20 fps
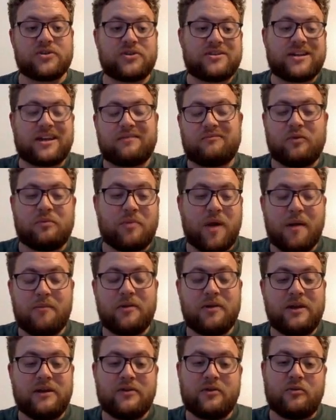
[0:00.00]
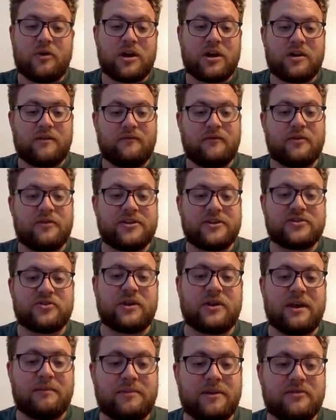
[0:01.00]
So I was like, we probably either want to convert this to
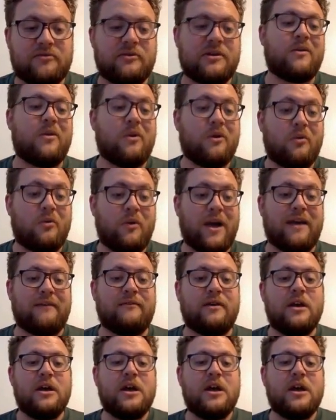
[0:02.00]
an MP3 or a WAV.